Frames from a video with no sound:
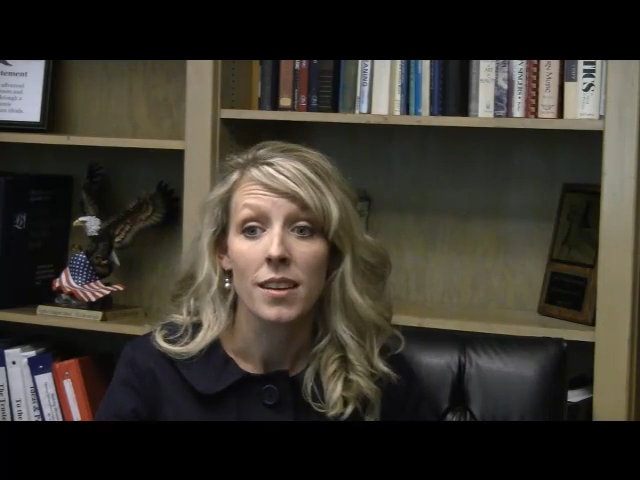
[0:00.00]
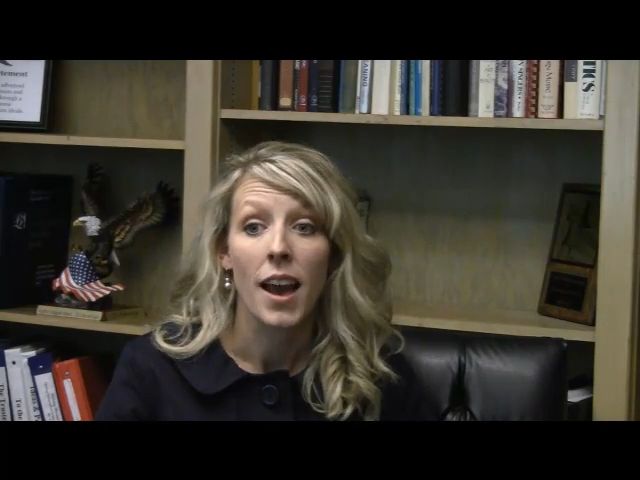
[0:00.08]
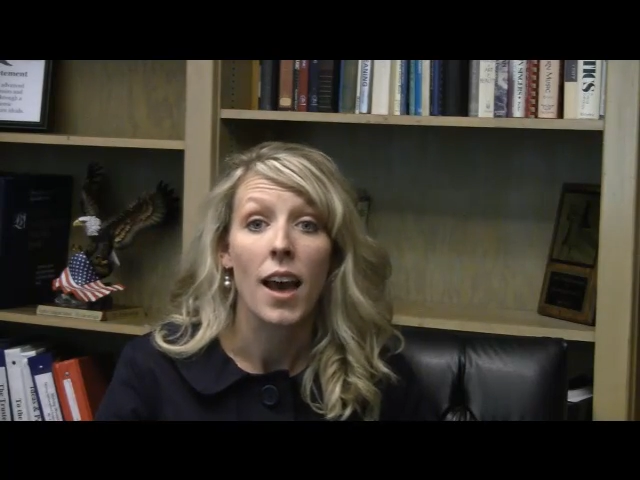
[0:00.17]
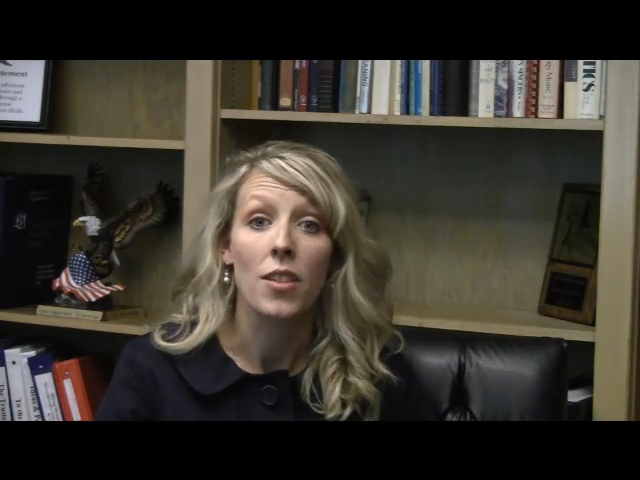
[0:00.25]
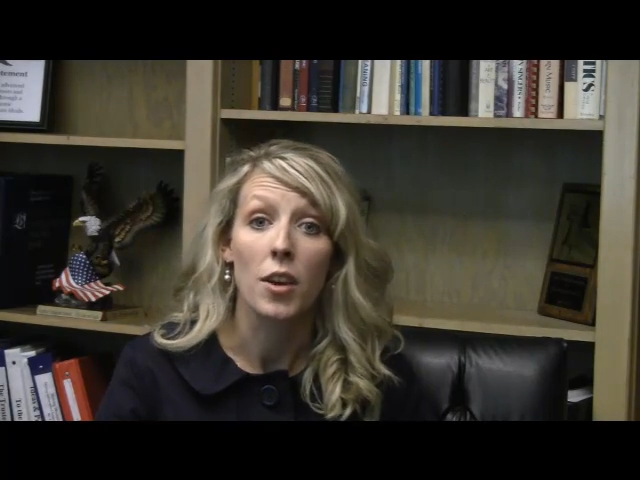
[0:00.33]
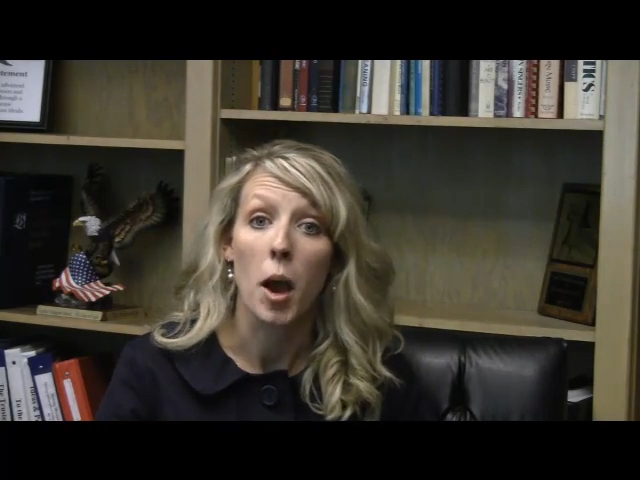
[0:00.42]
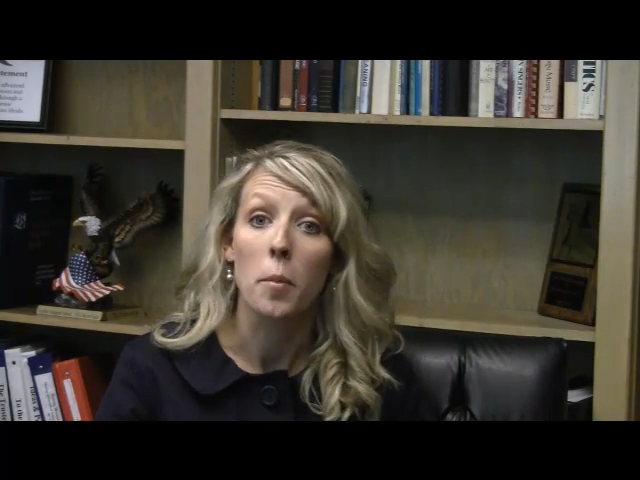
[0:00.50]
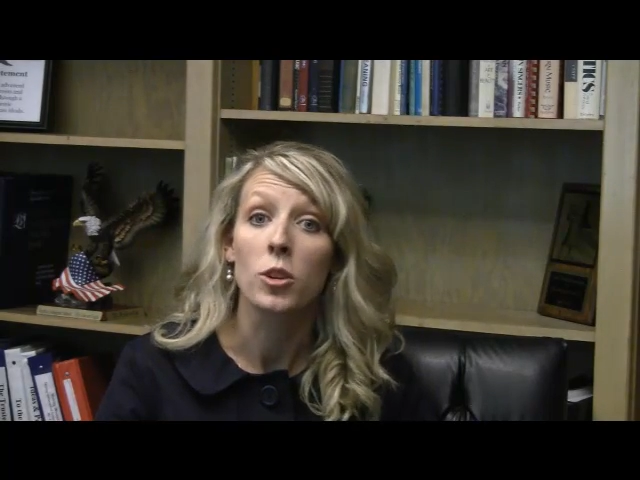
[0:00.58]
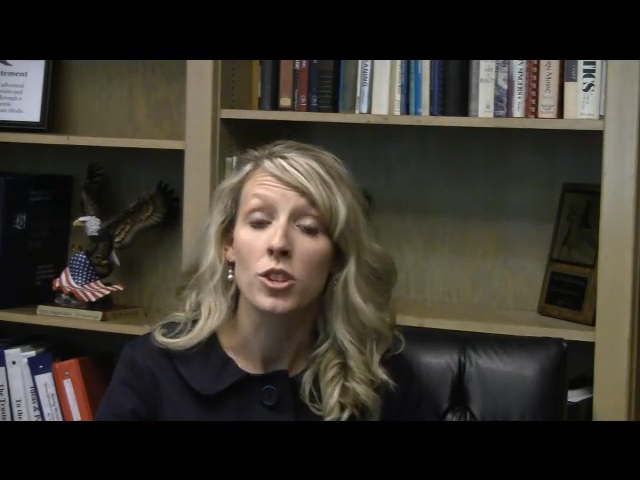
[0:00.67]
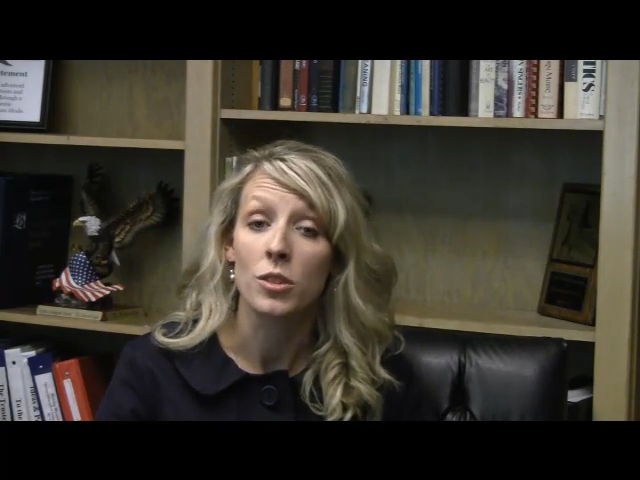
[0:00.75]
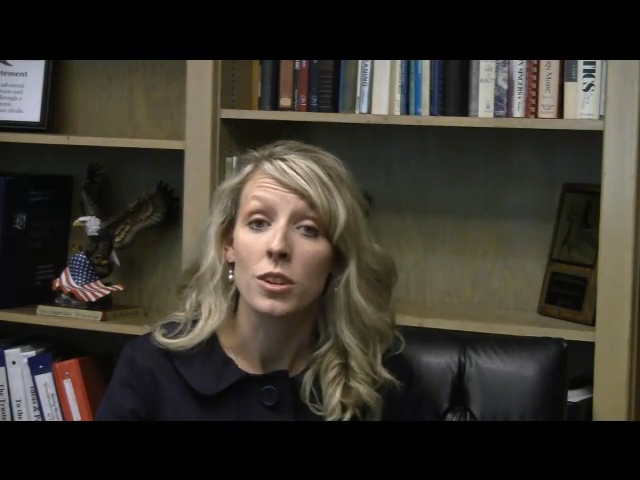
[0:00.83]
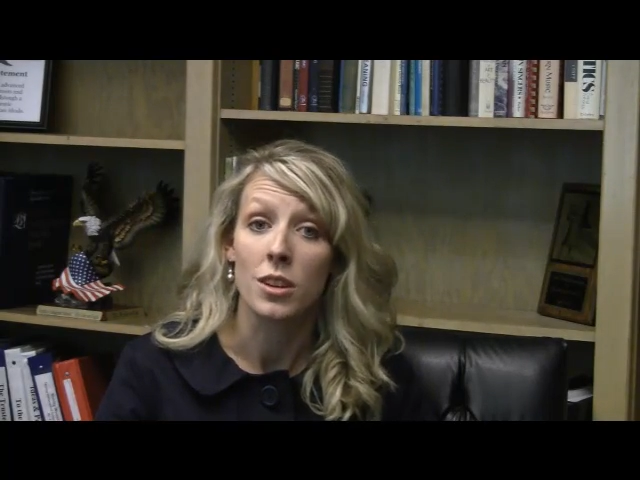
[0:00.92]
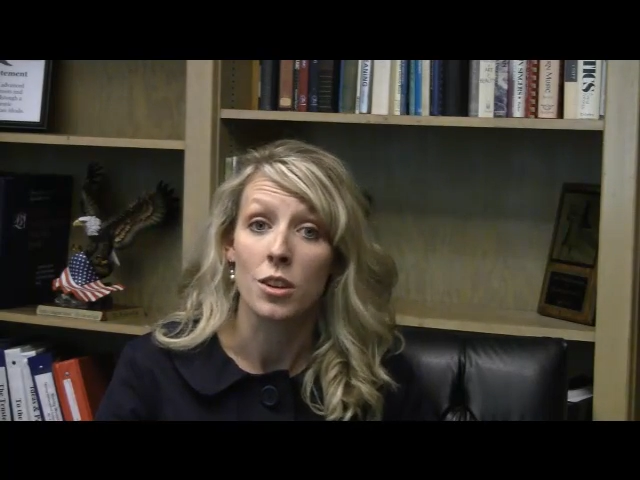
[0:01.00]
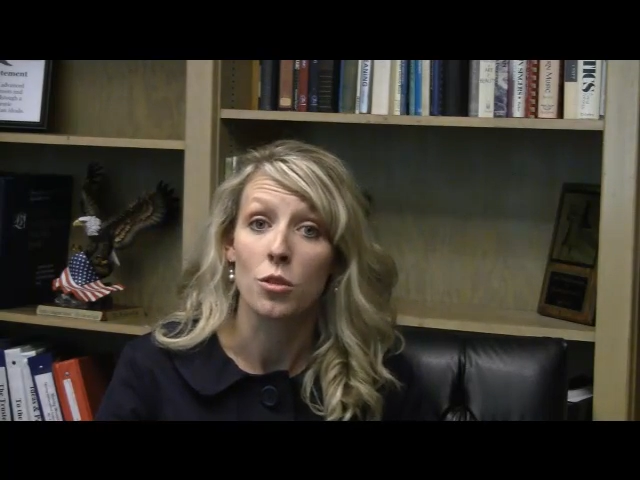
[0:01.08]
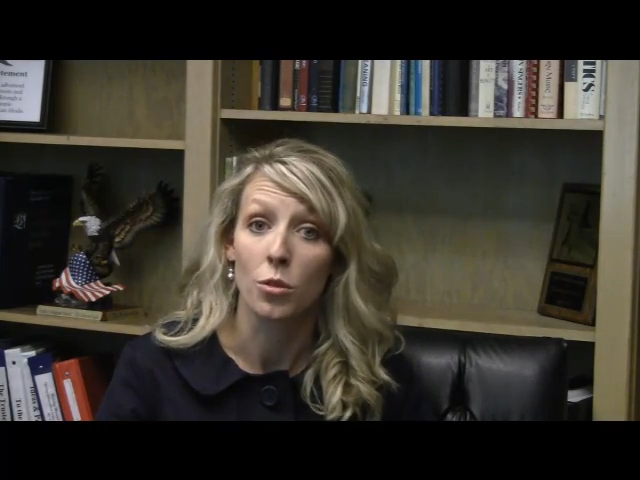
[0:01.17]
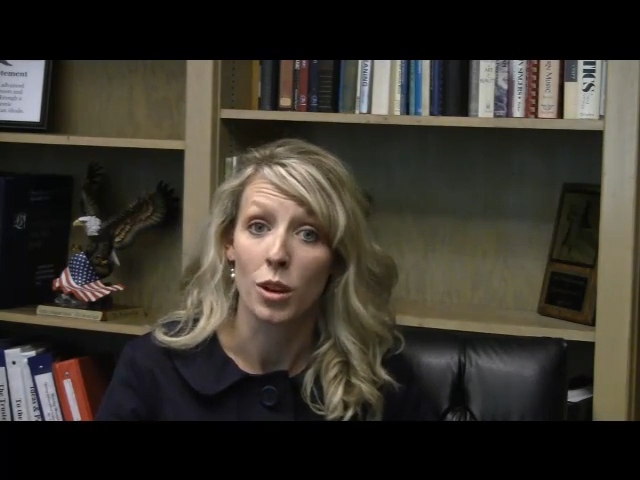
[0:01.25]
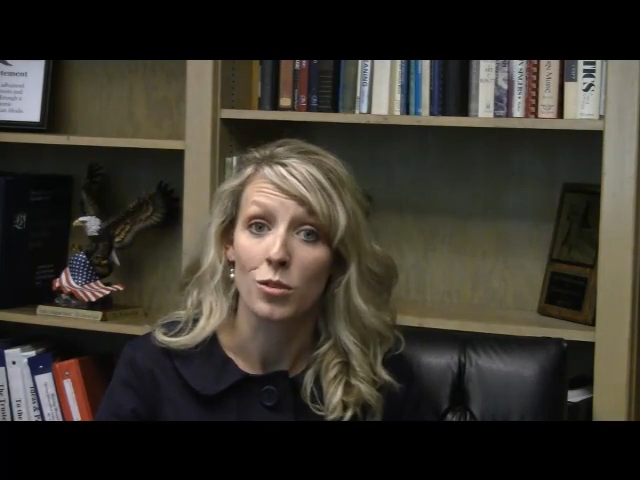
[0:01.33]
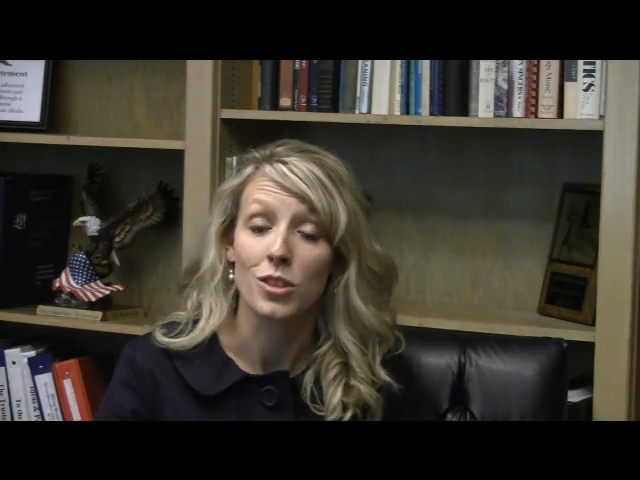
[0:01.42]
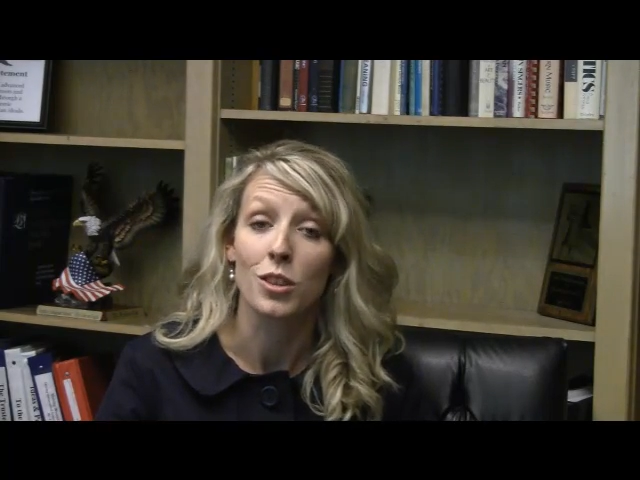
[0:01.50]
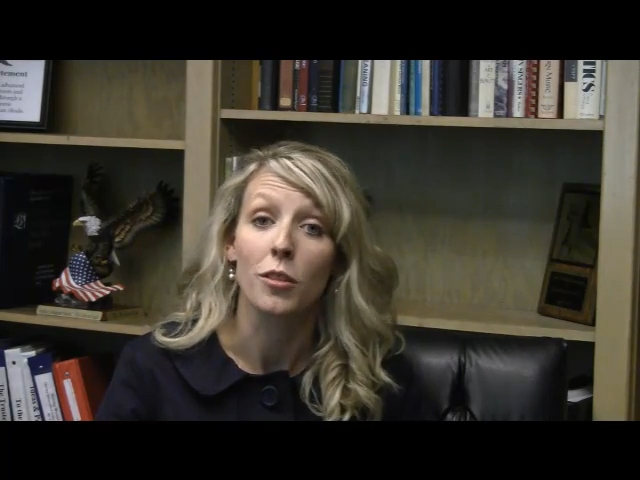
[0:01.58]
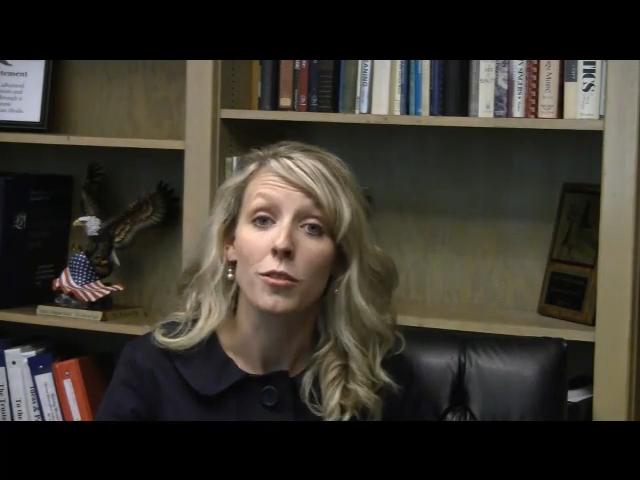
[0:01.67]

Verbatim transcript: and the opportunity to grow to their